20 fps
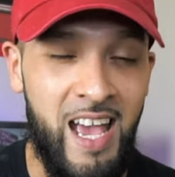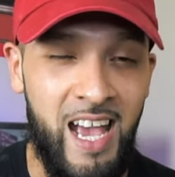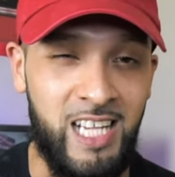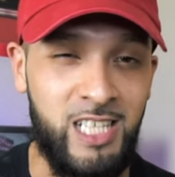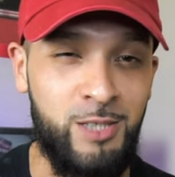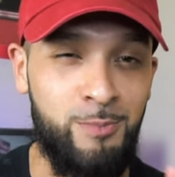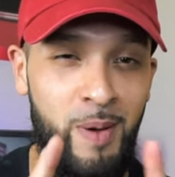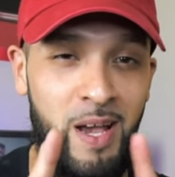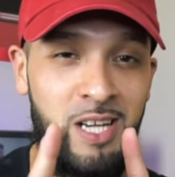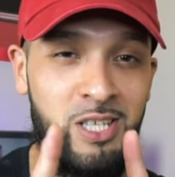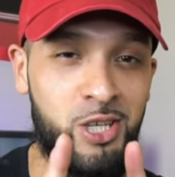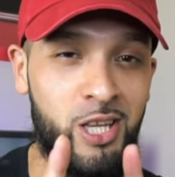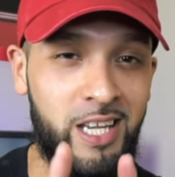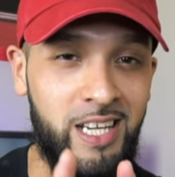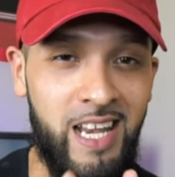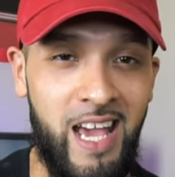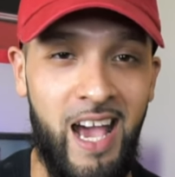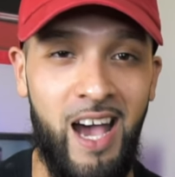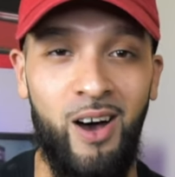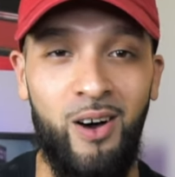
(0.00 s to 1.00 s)

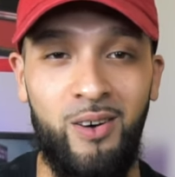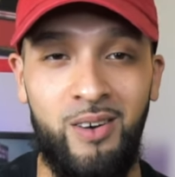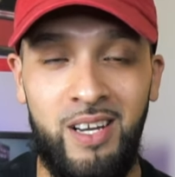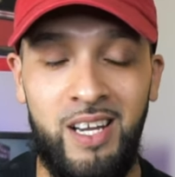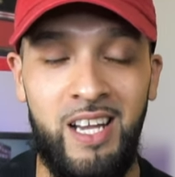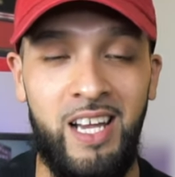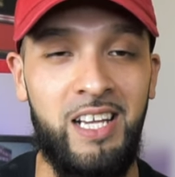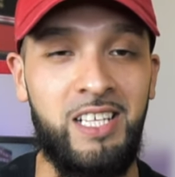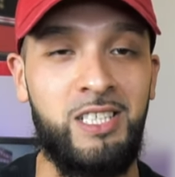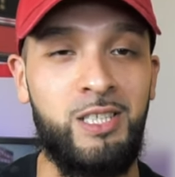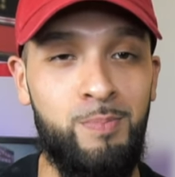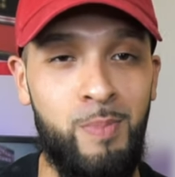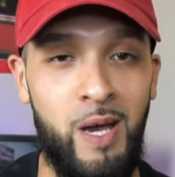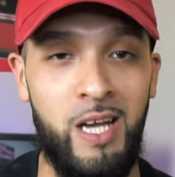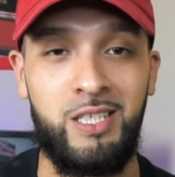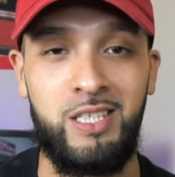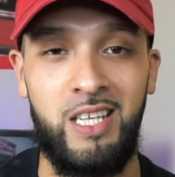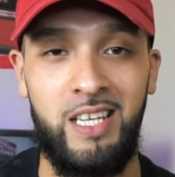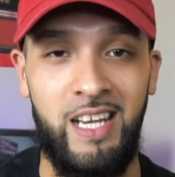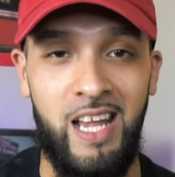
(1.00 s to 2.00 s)
especially now.
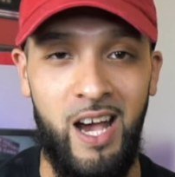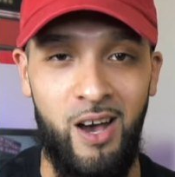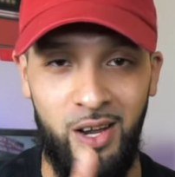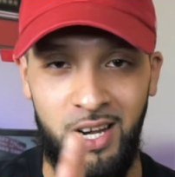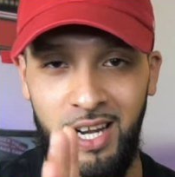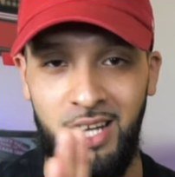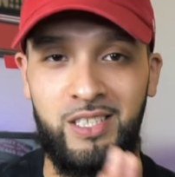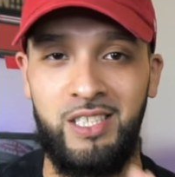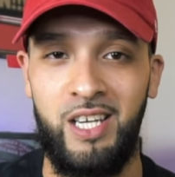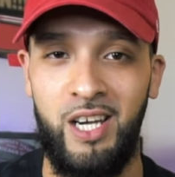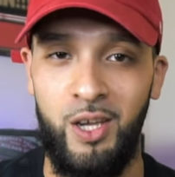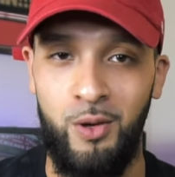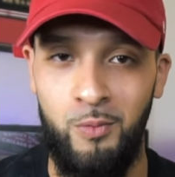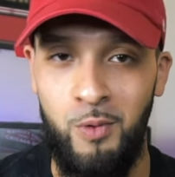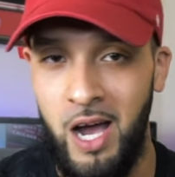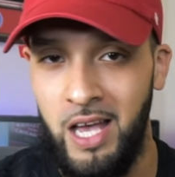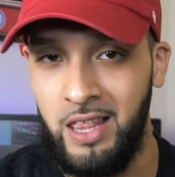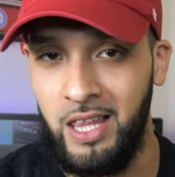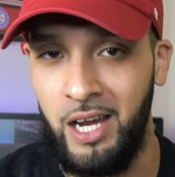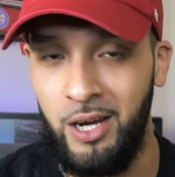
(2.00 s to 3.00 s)
And I'll tell you
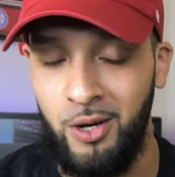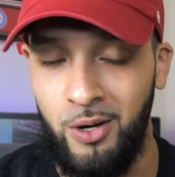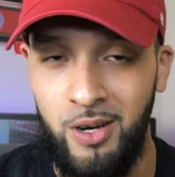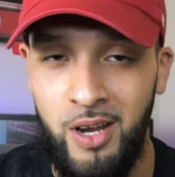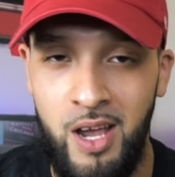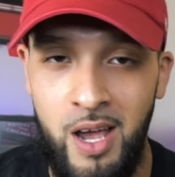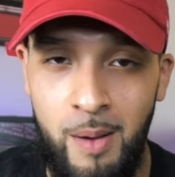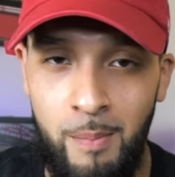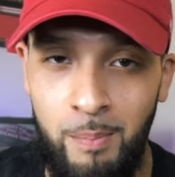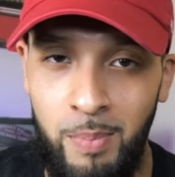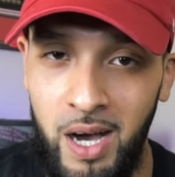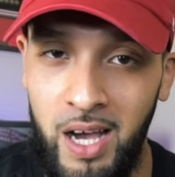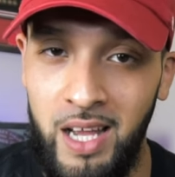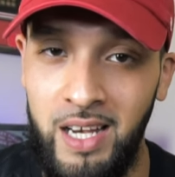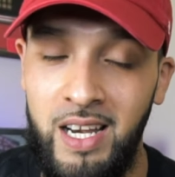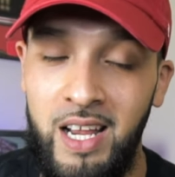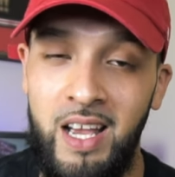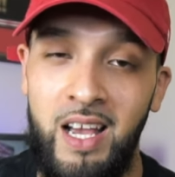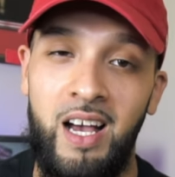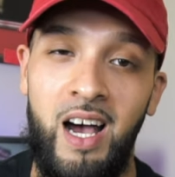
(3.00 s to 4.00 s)
why later,
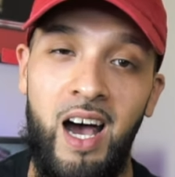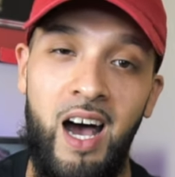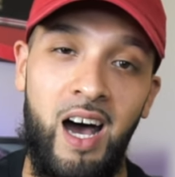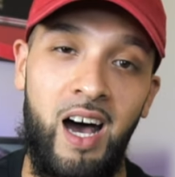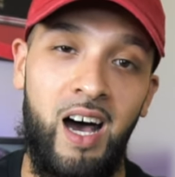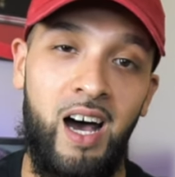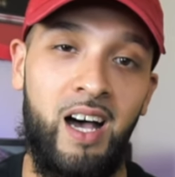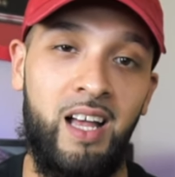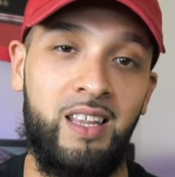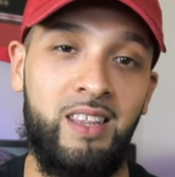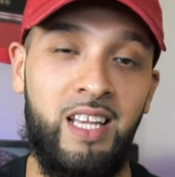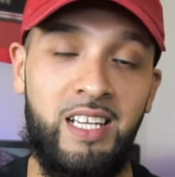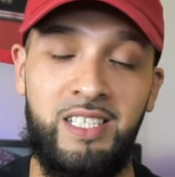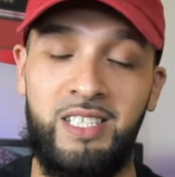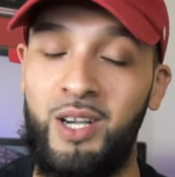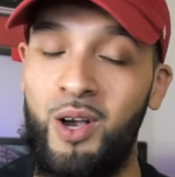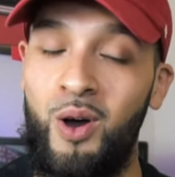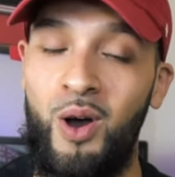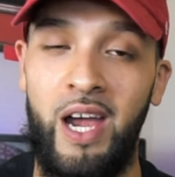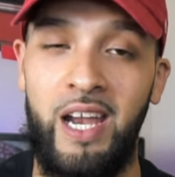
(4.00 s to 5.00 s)
but
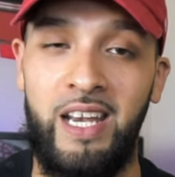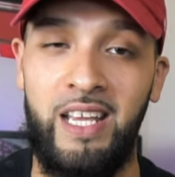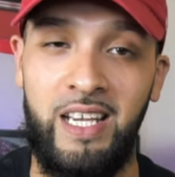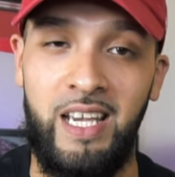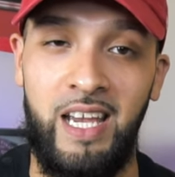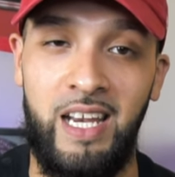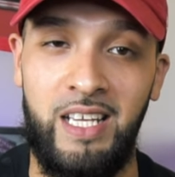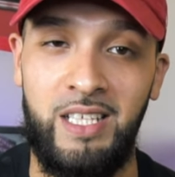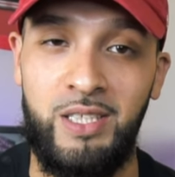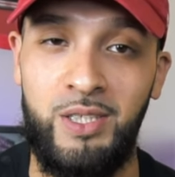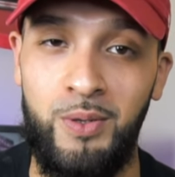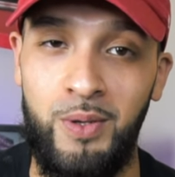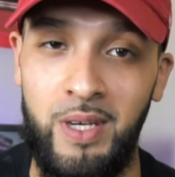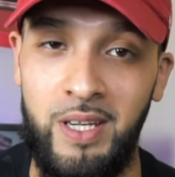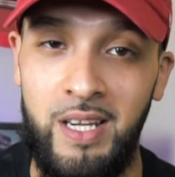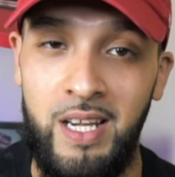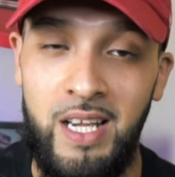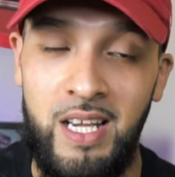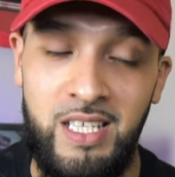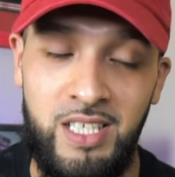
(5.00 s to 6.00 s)
let's go ahead and get into
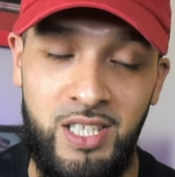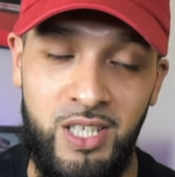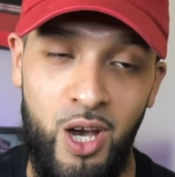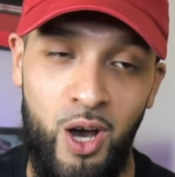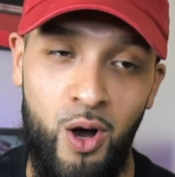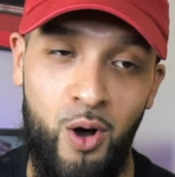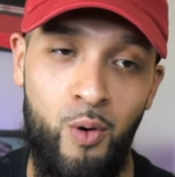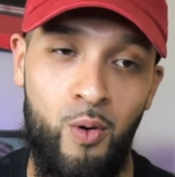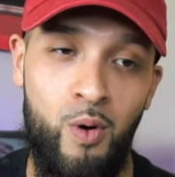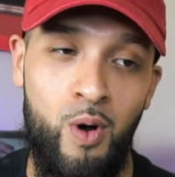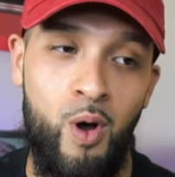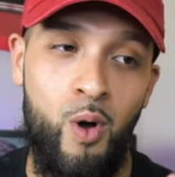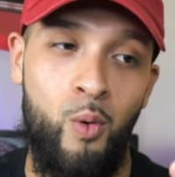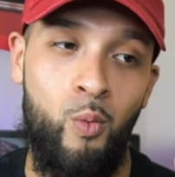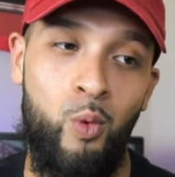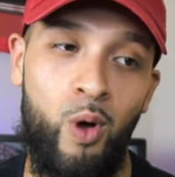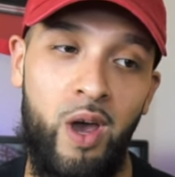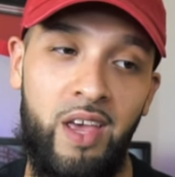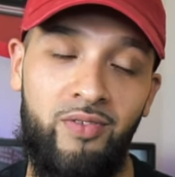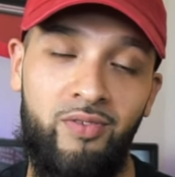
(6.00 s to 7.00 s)
it. So
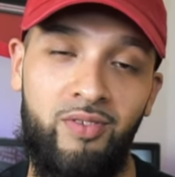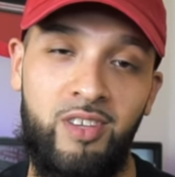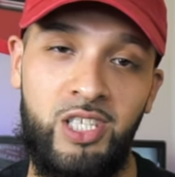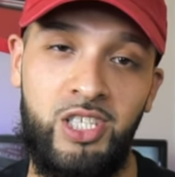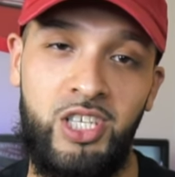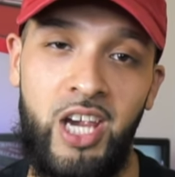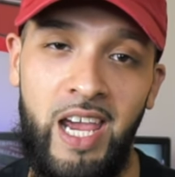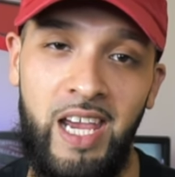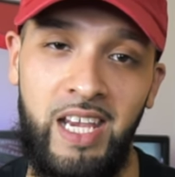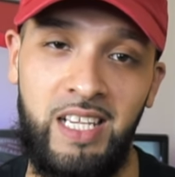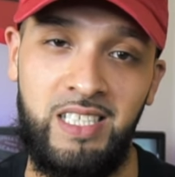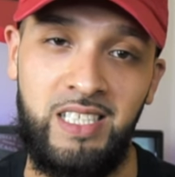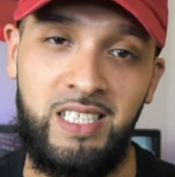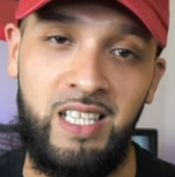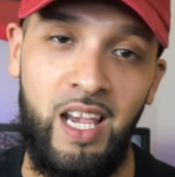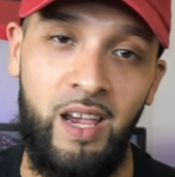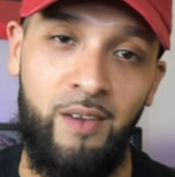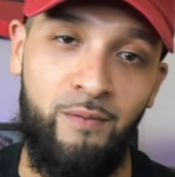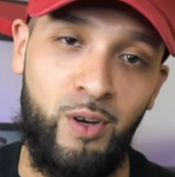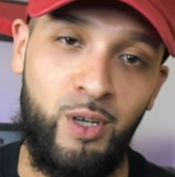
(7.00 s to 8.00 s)
with
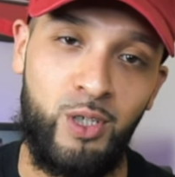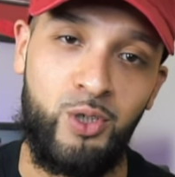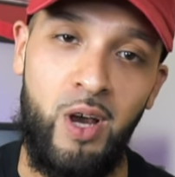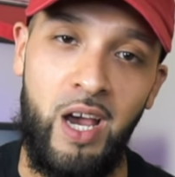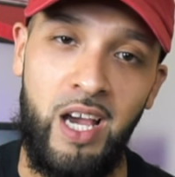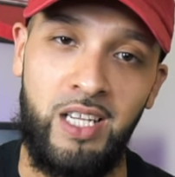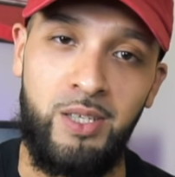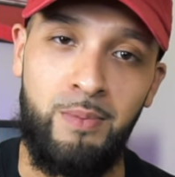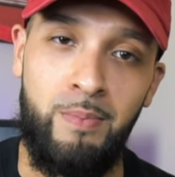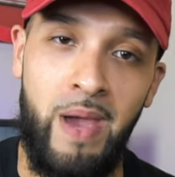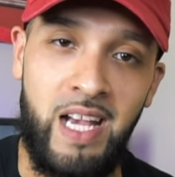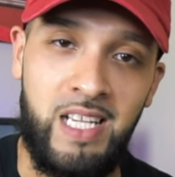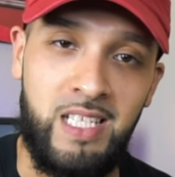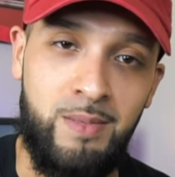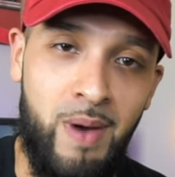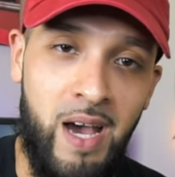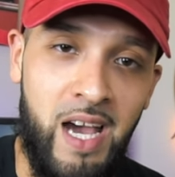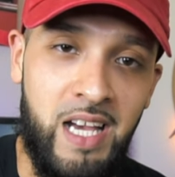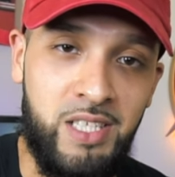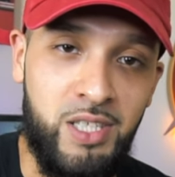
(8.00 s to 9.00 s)
Chase, if you're trying to
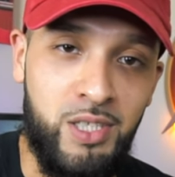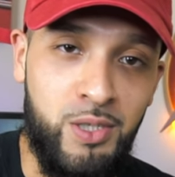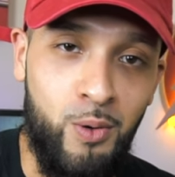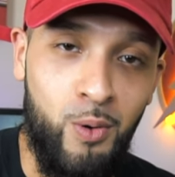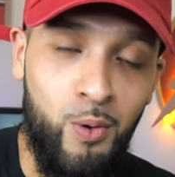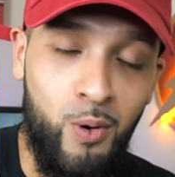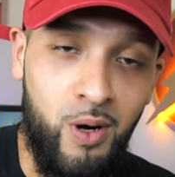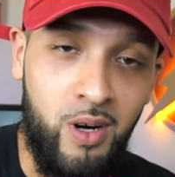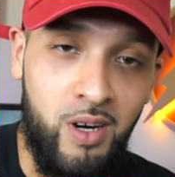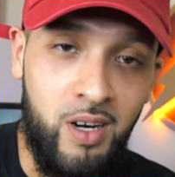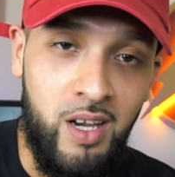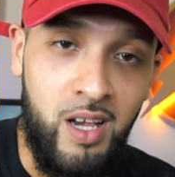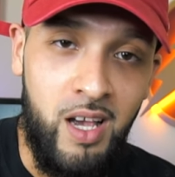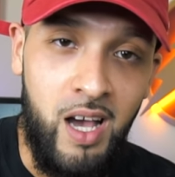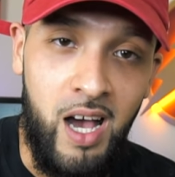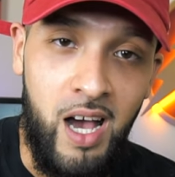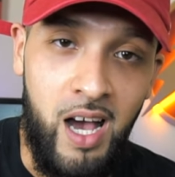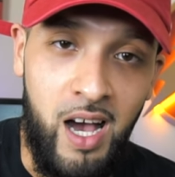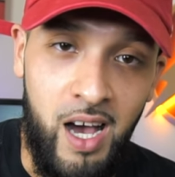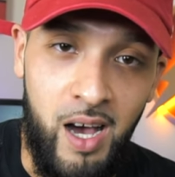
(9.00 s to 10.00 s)
maximize your
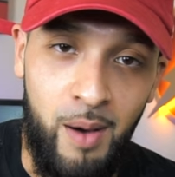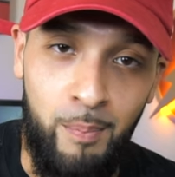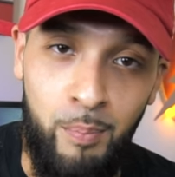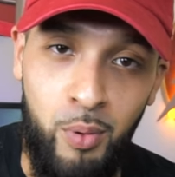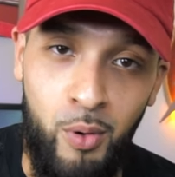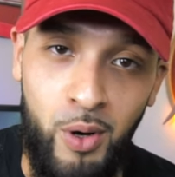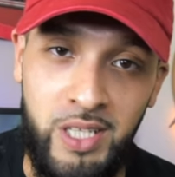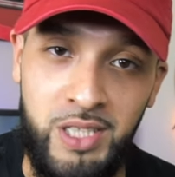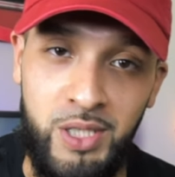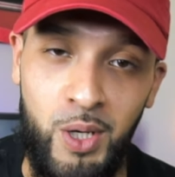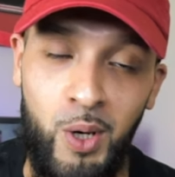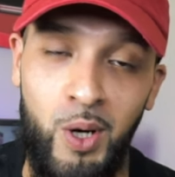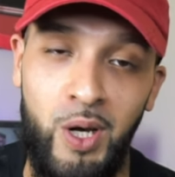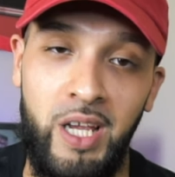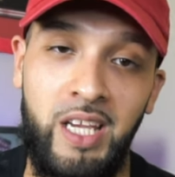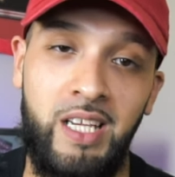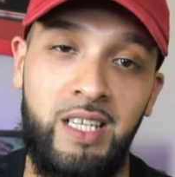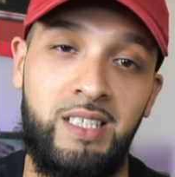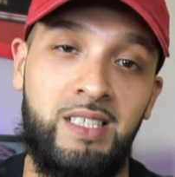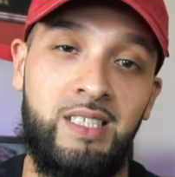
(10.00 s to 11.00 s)
points
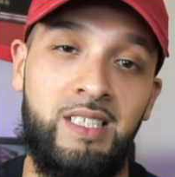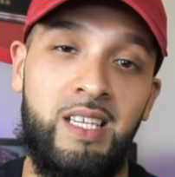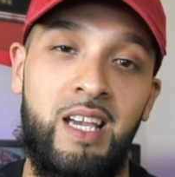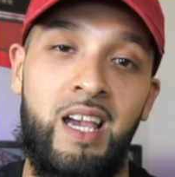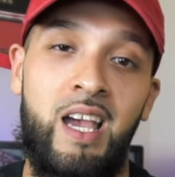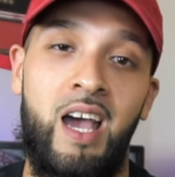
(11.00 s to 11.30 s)
earnings